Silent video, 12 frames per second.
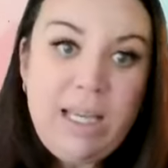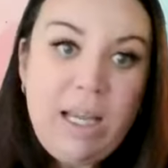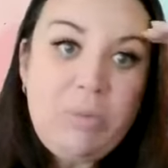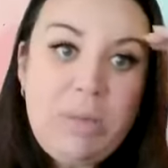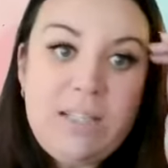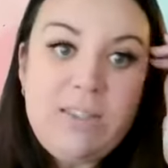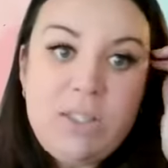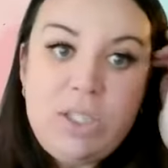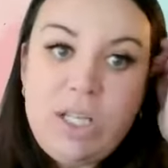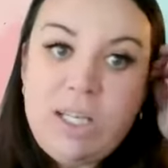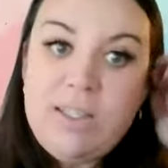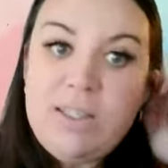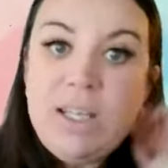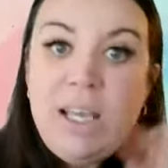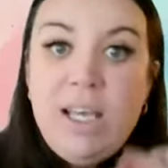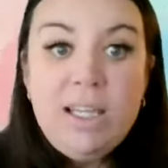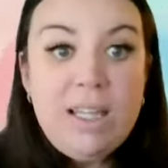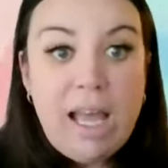out messages
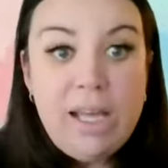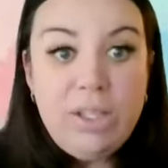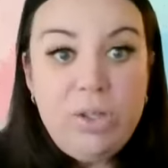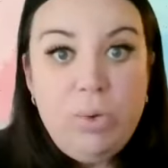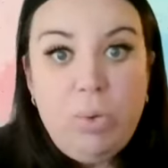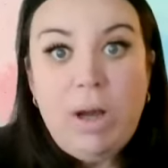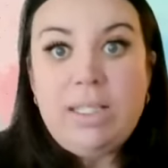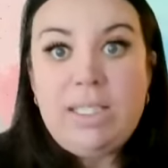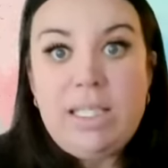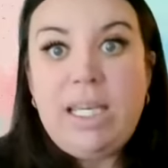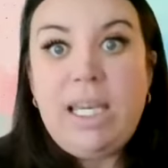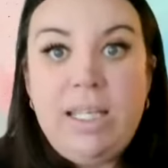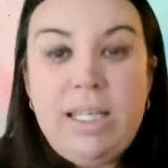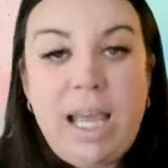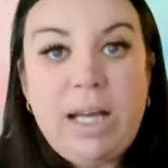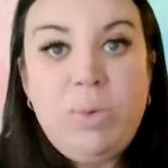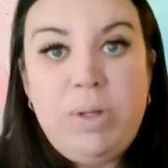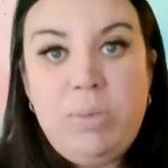that you want to
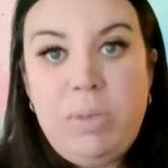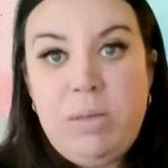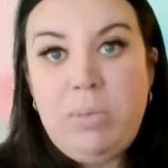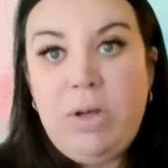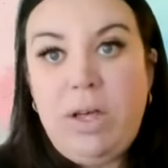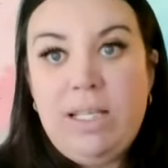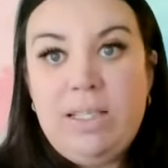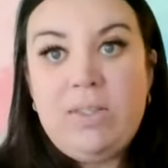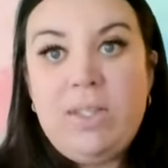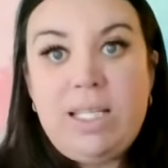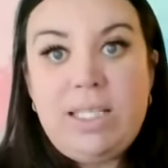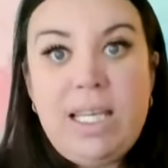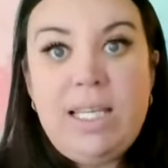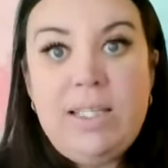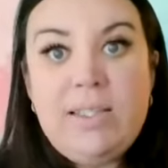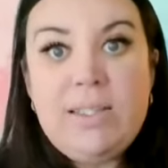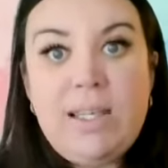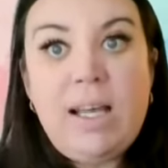connect with people. And so that
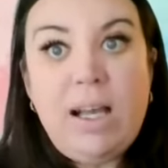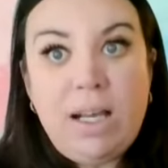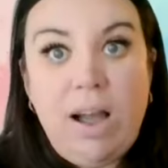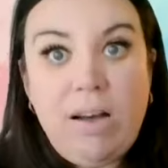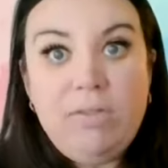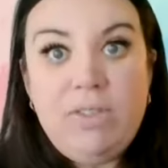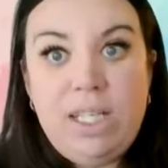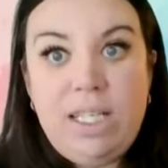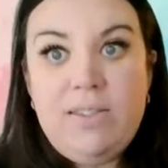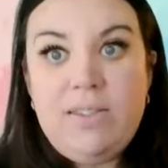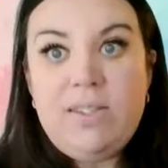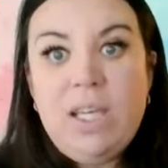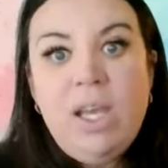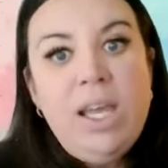takes confidence.